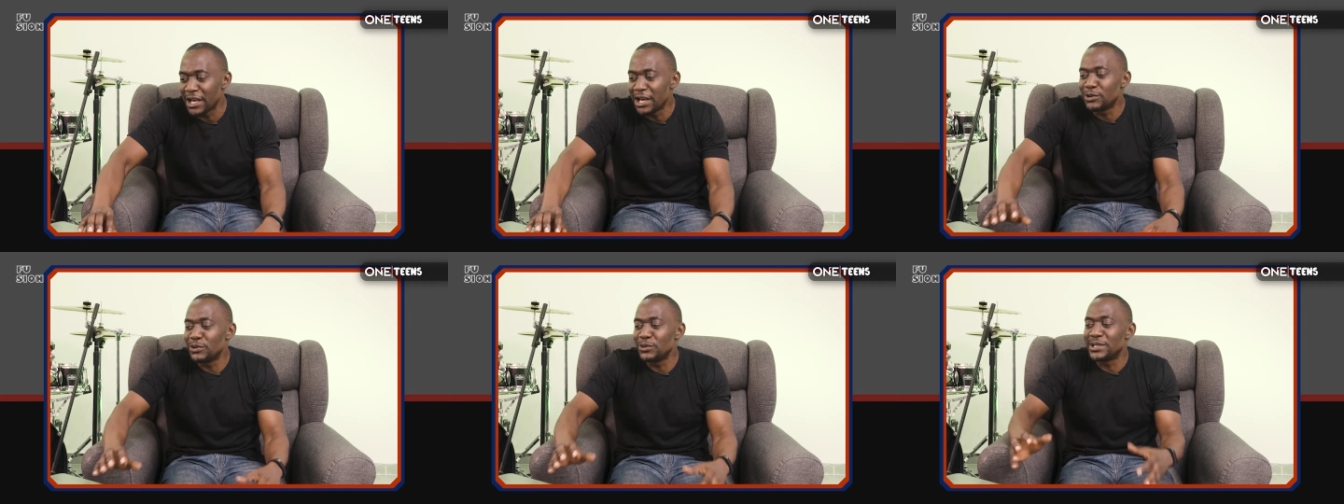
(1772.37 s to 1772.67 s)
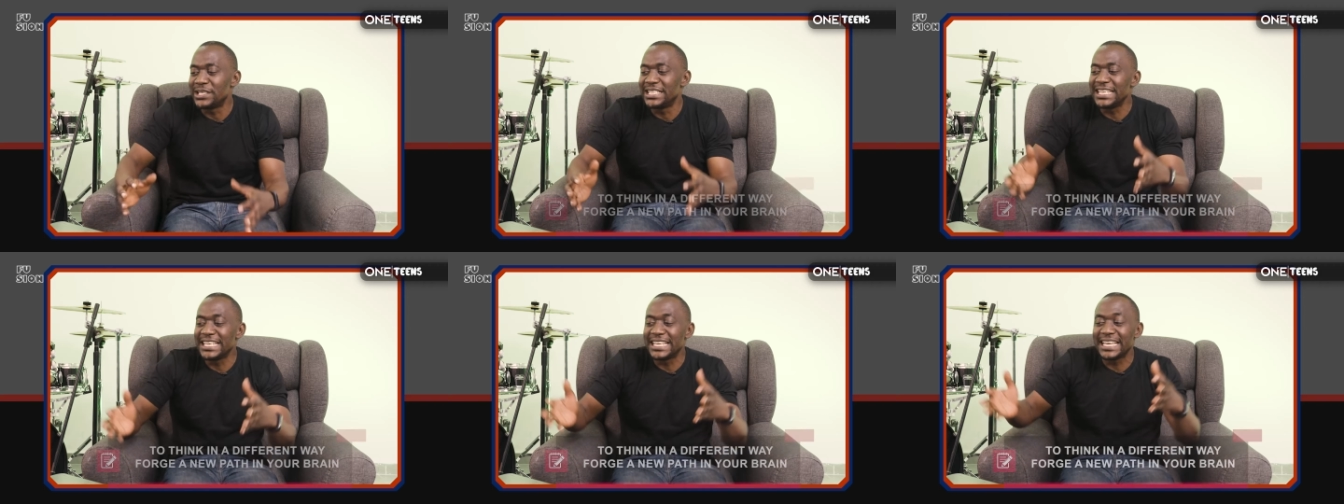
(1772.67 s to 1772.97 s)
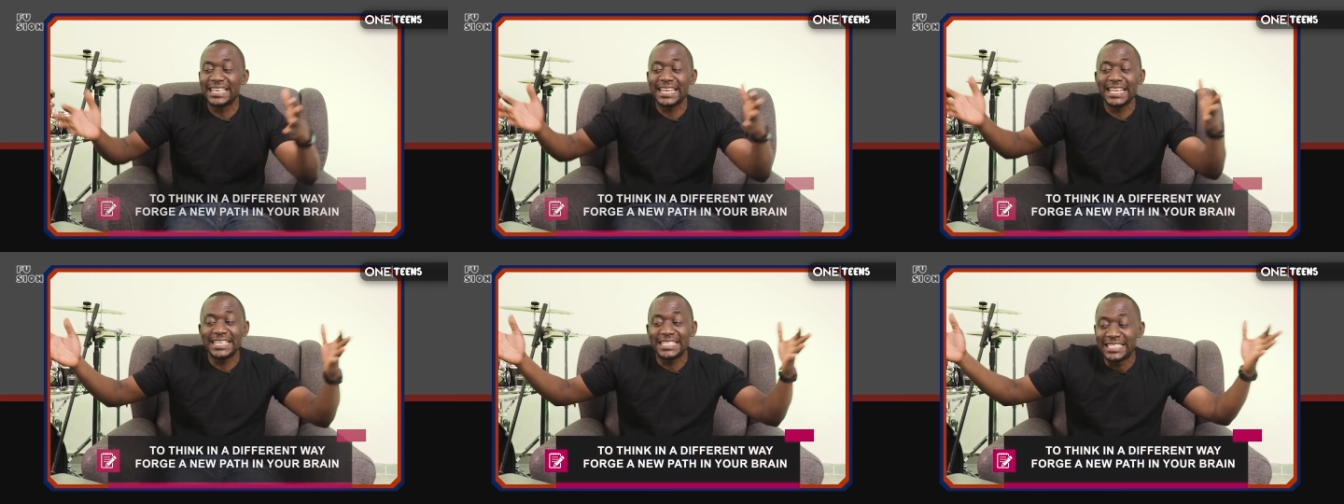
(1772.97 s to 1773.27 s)
to think
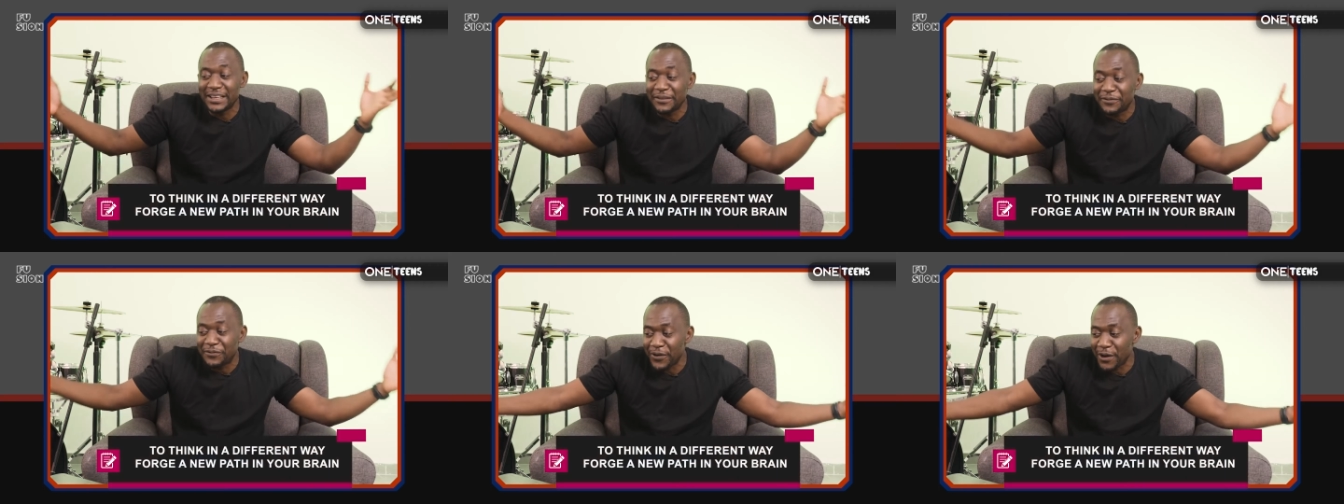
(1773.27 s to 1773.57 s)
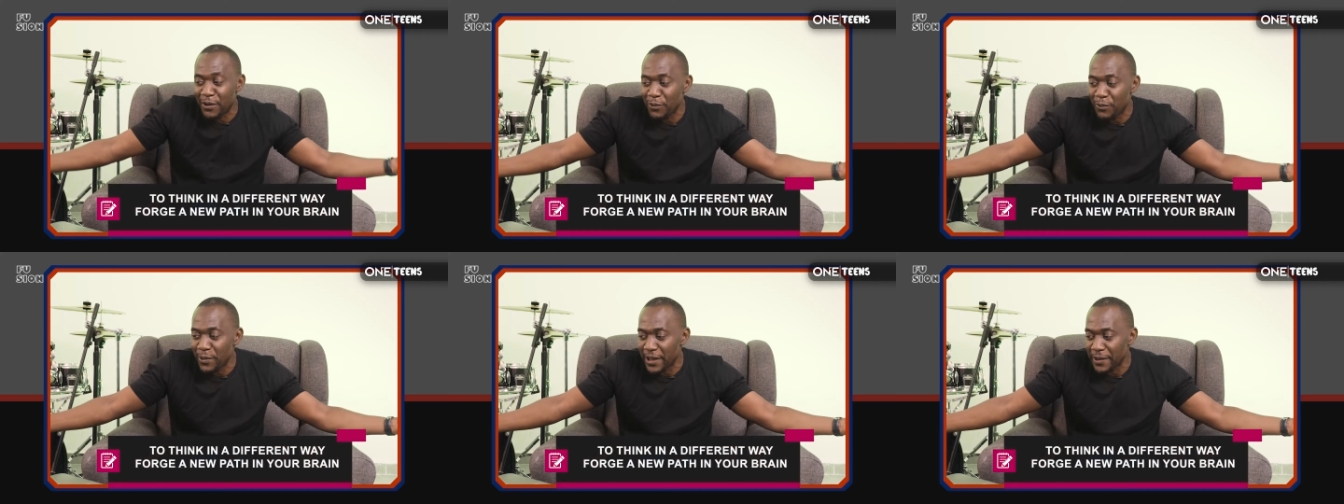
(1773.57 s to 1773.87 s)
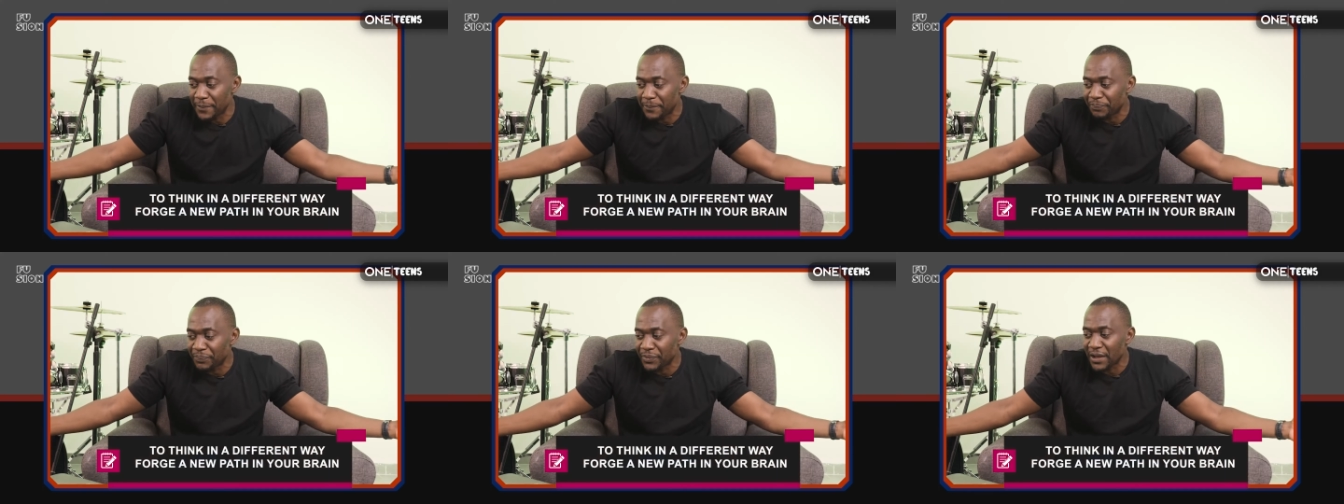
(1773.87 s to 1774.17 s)
in a different
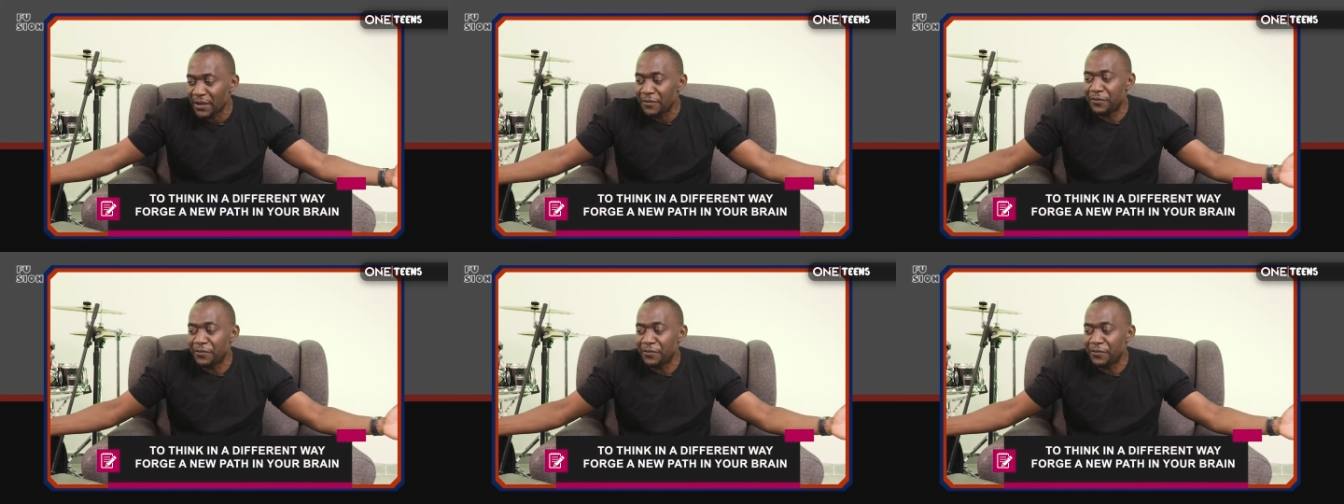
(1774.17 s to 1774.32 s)
way.